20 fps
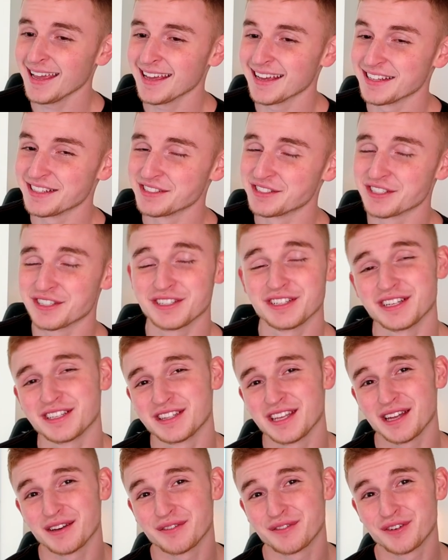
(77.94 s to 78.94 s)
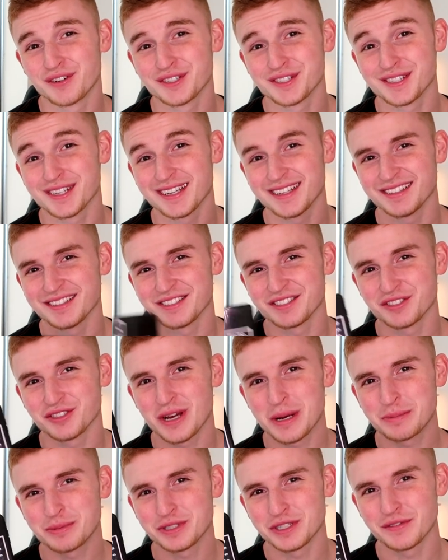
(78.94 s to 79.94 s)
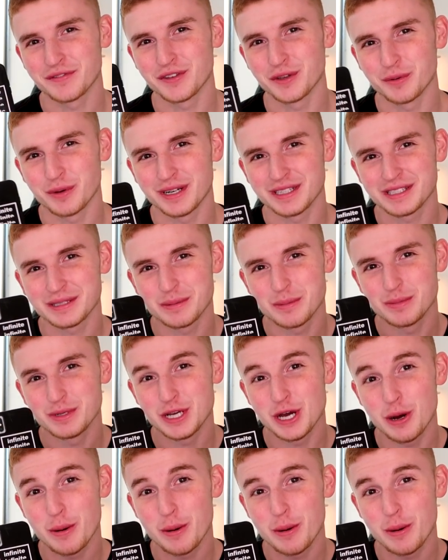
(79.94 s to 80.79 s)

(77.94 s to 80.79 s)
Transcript: And click that first link in the description if you want some